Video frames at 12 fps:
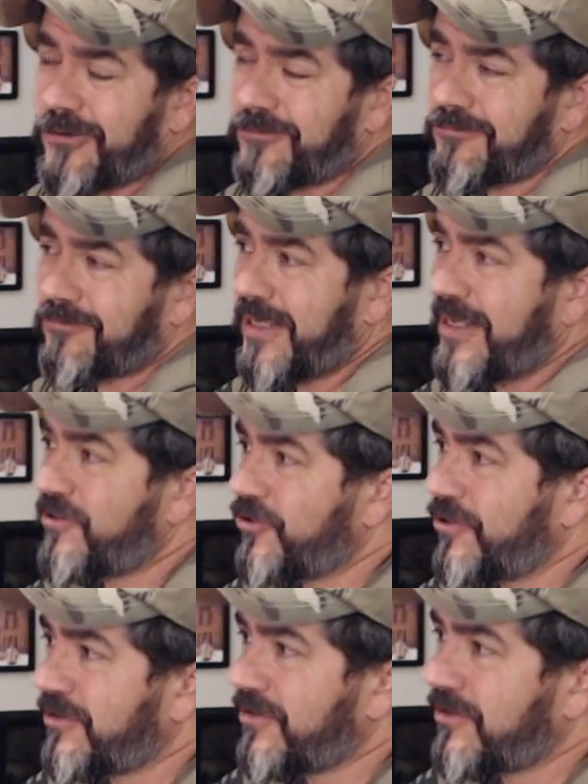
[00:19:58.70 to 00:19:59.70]
No, all
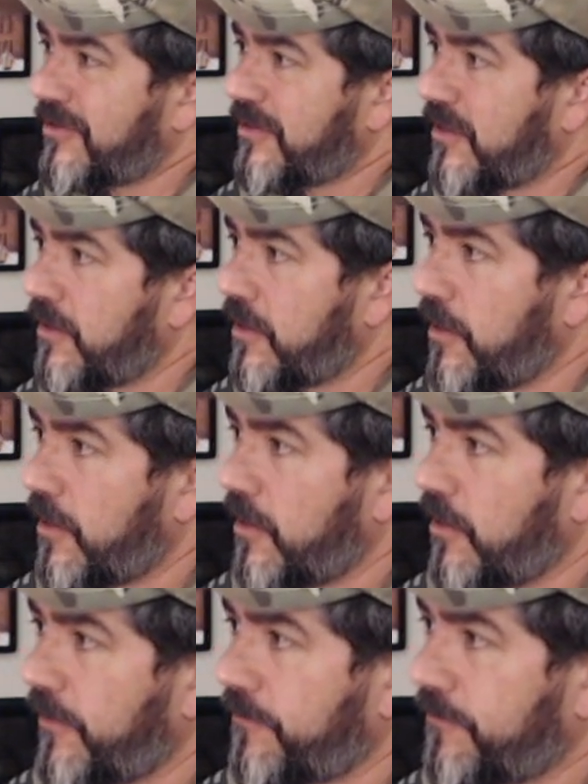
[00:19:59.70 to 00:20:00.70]
kidding aside, they
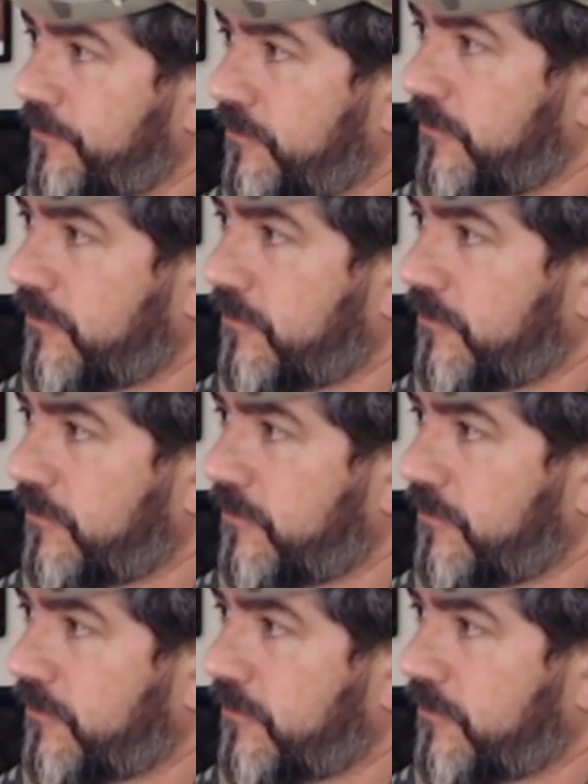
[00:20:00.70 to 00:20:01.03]
weren't. But you know, these